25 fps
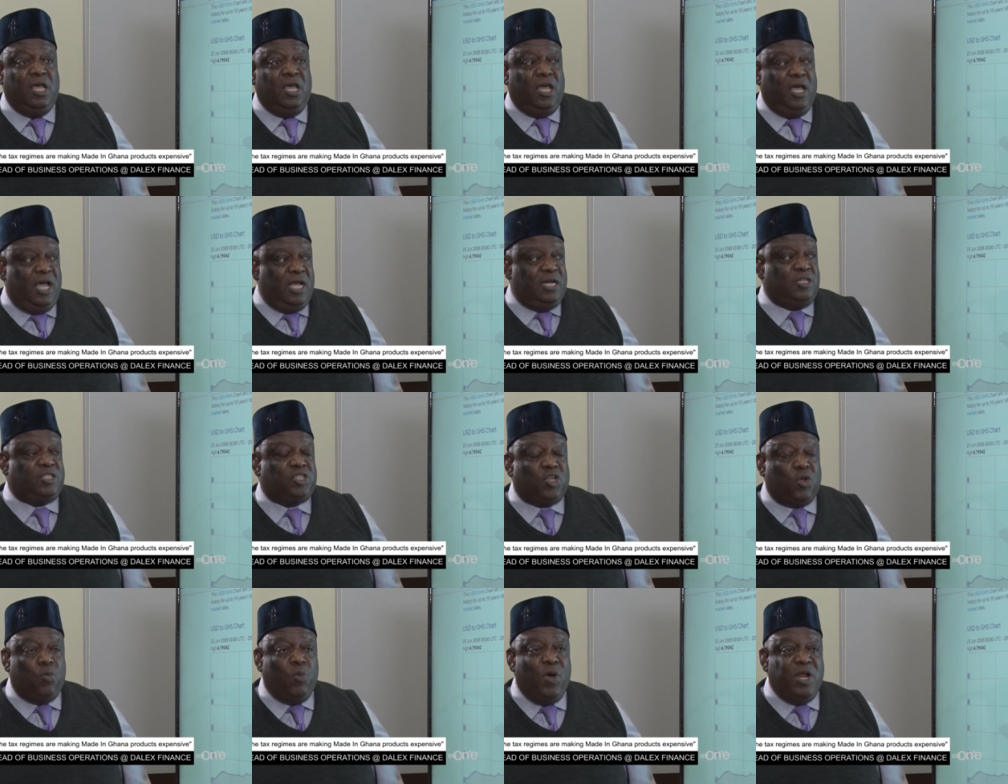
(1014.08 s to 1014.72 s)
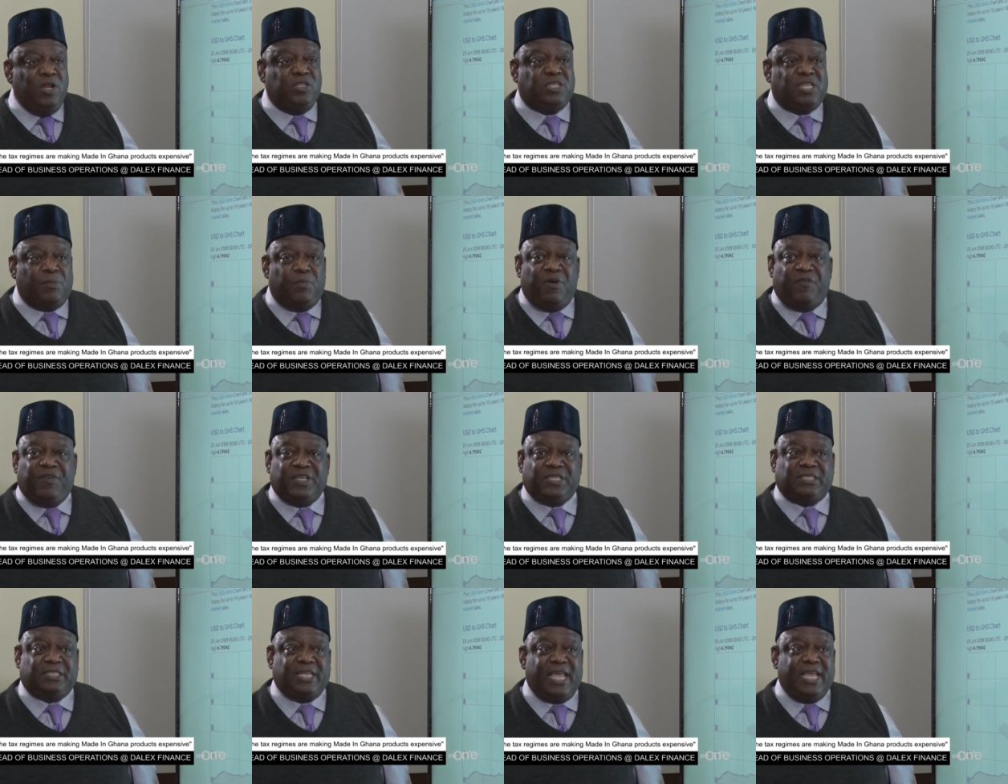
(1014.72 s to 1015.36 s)
And so when some of
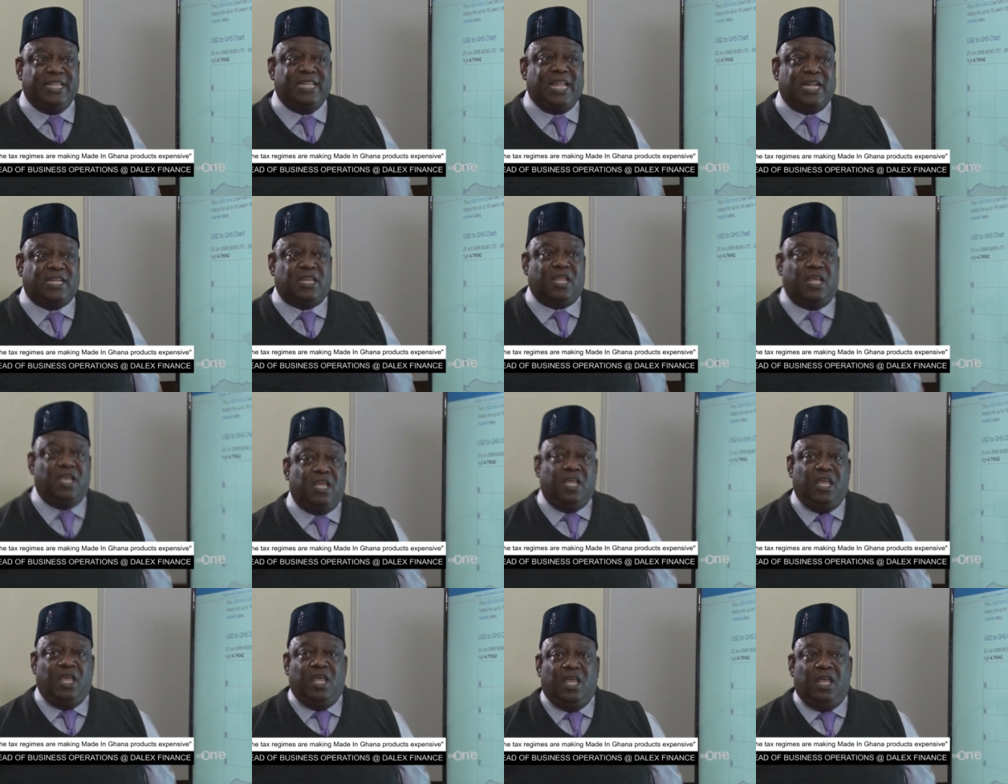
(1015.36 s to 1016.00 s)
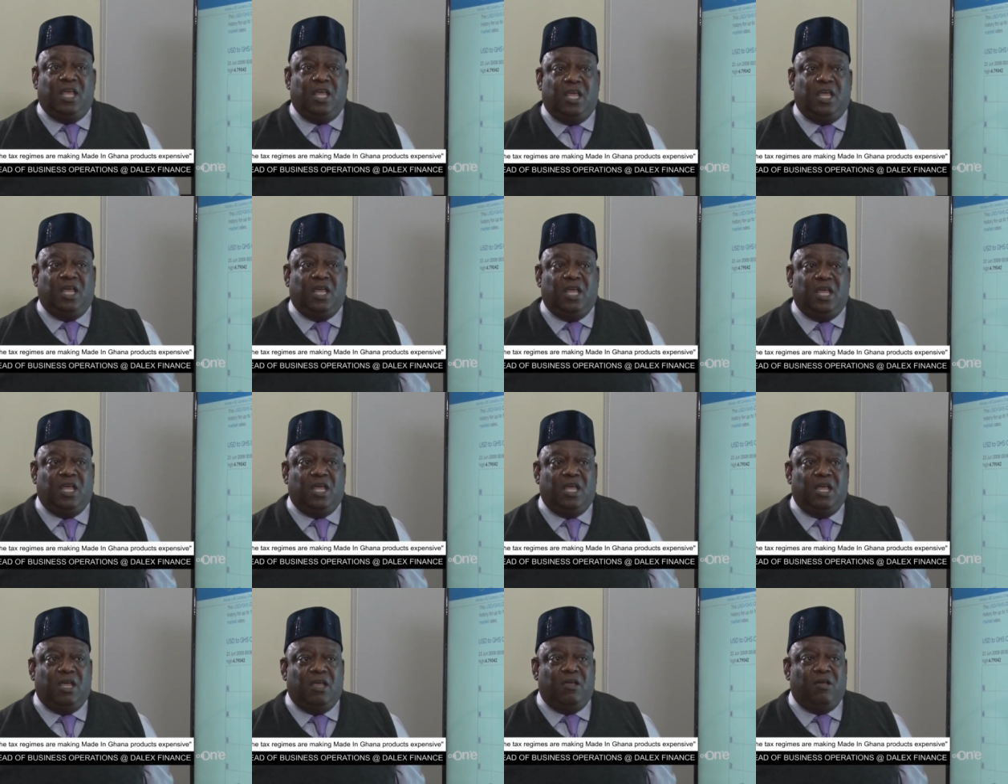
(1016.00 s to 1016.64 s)
us saying that,
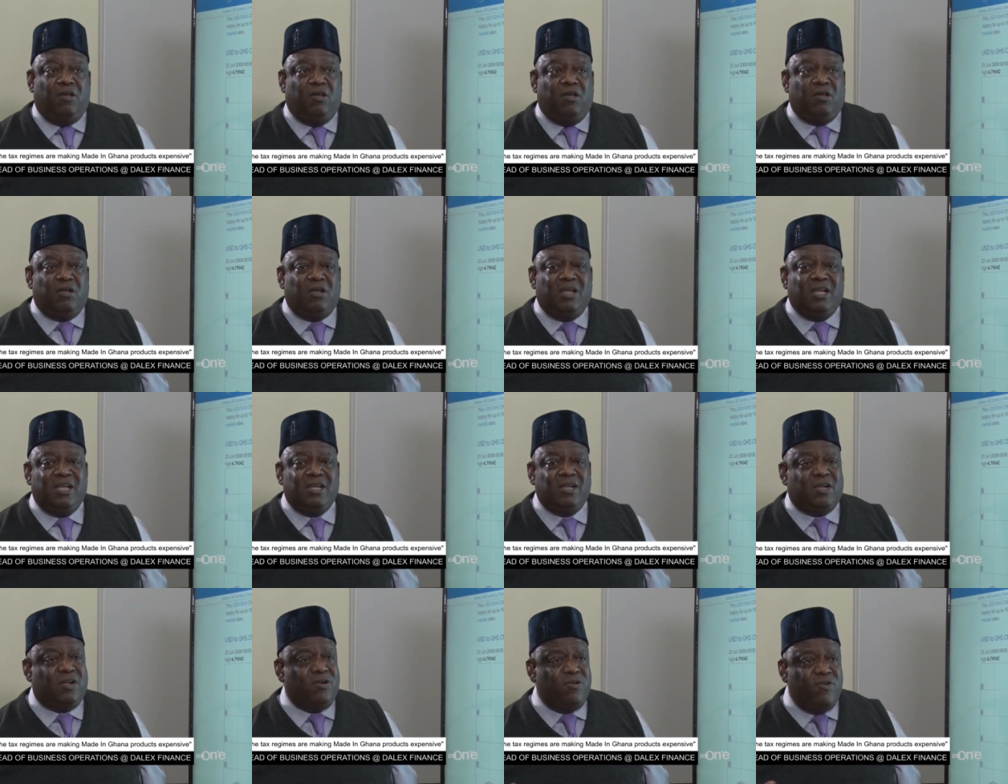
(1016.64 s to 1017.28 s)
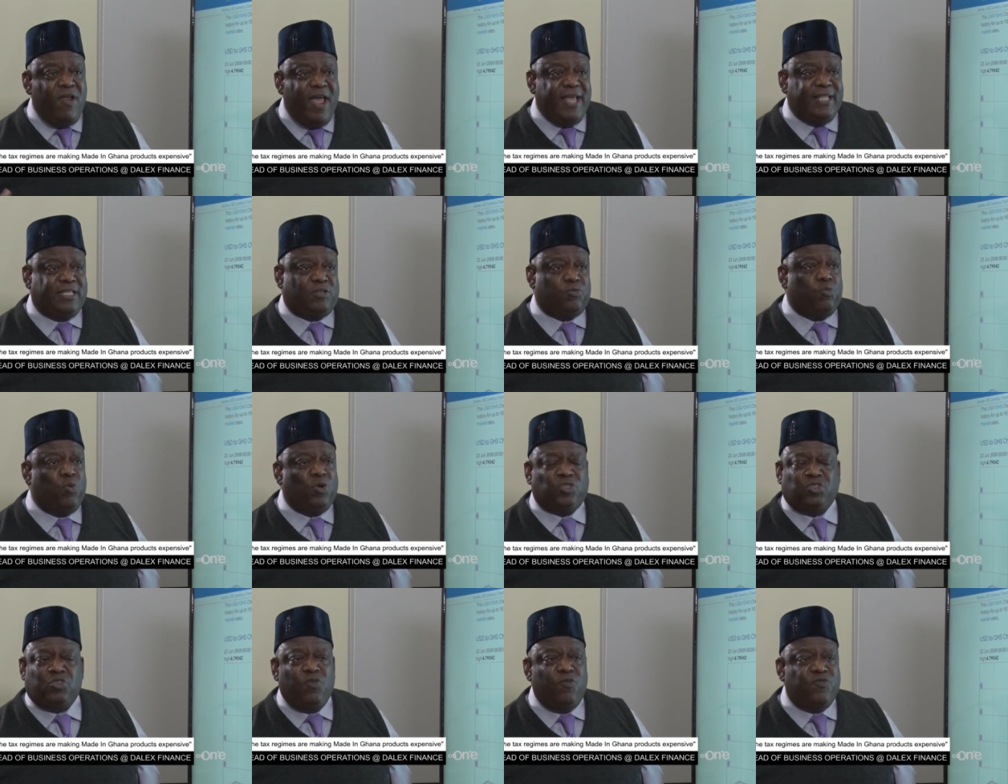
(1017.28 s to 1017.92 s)
great,
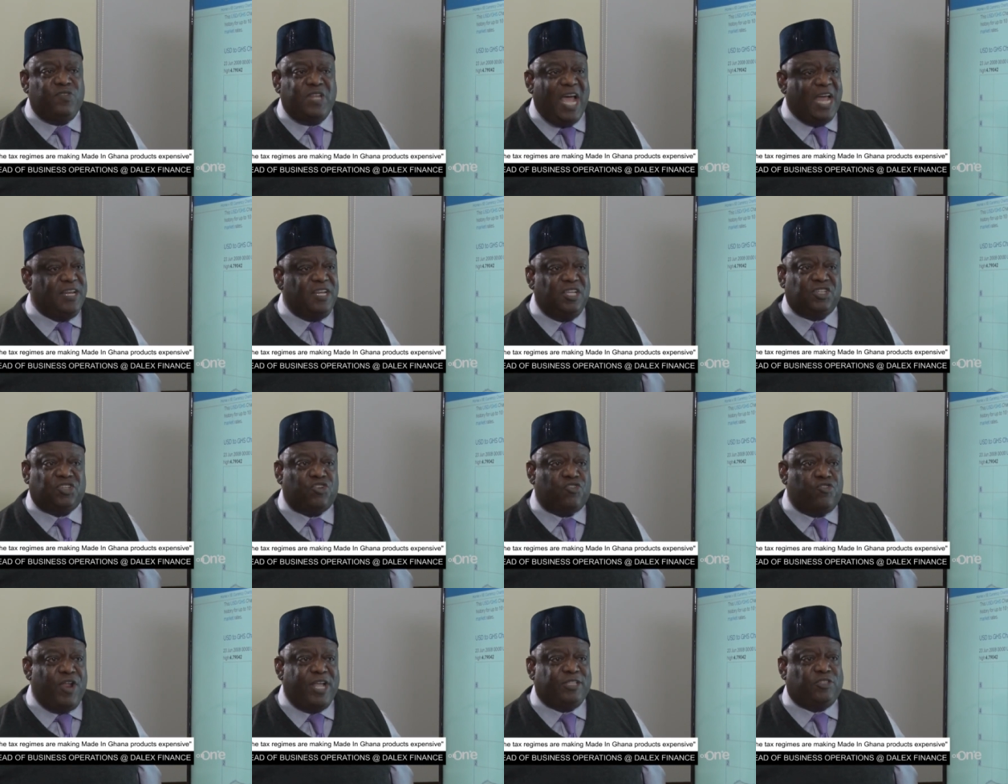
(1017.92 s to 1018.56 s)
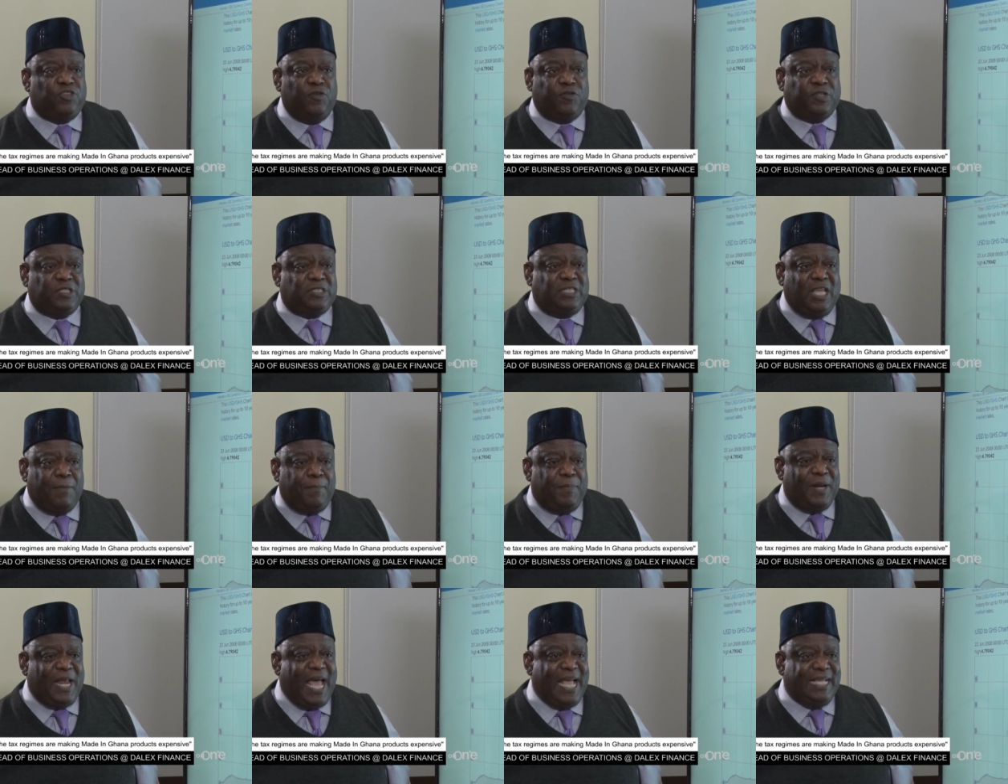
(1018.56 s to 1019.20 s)
what you've done is great, you've
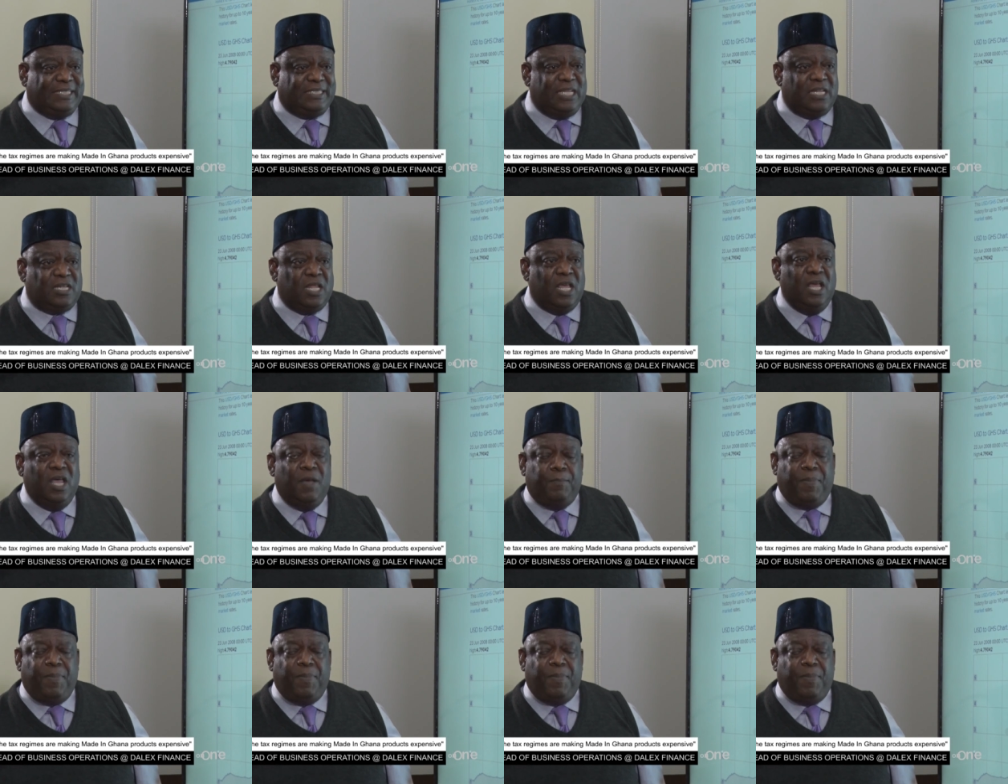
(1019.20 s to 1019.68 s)
stabilized it,